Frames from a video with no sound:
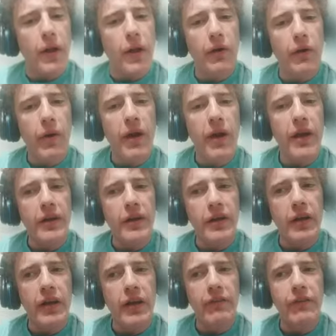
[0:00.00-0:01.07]
in a way,
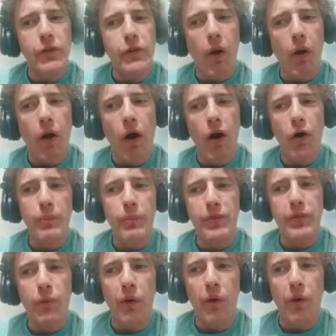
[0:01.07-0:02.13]
if you are
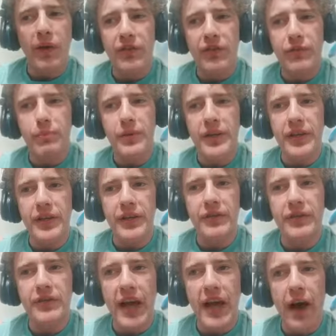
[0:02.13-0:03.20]
the one that's being
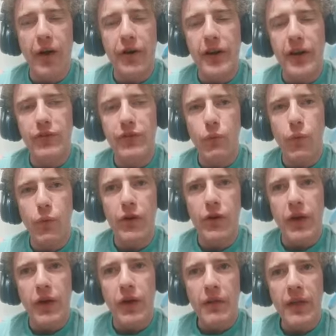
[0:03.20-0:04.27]
doubted as the
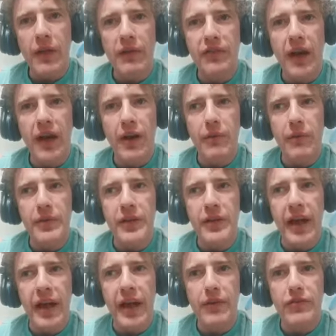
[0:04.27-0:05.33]
winner, that's got to be
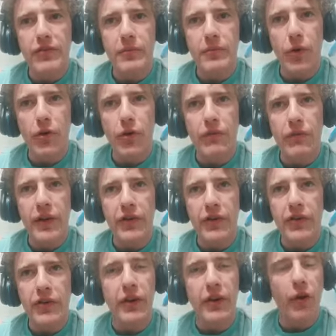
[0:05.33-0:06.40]
an extra
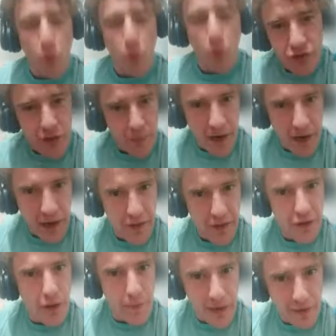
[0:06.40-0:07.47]
motivation, and always coming out
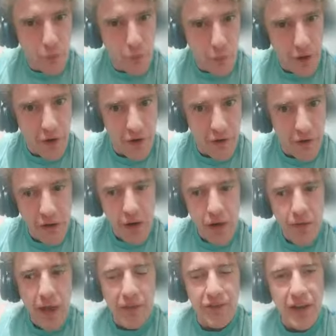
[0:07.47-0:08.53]
the winner,
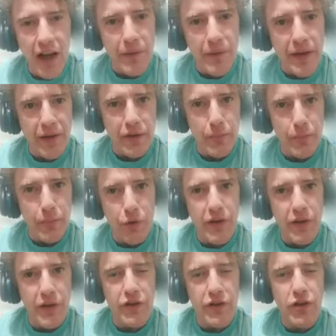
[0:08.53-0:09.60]
that's got to be extra
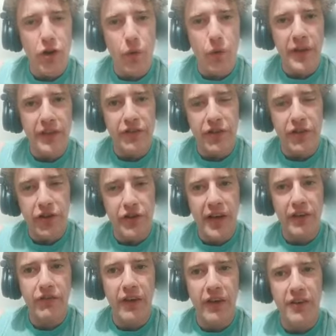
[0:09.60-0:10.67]
motivation going into your
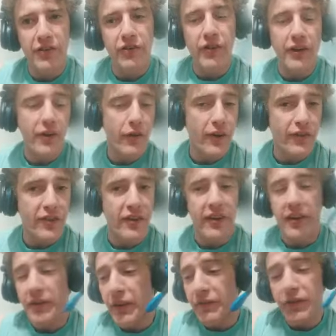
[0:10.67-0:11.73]
next fight, because you're like, oh, listen,
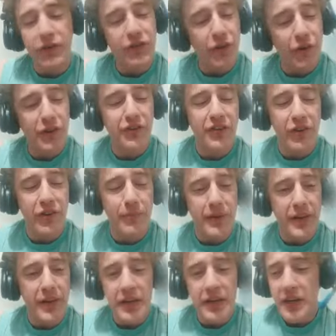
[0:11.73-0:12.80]
if you're still considering
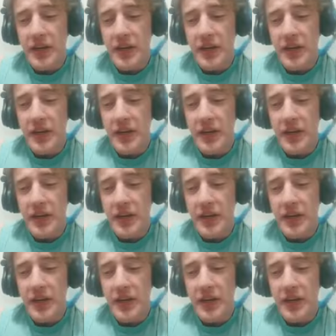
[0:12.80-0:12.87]
me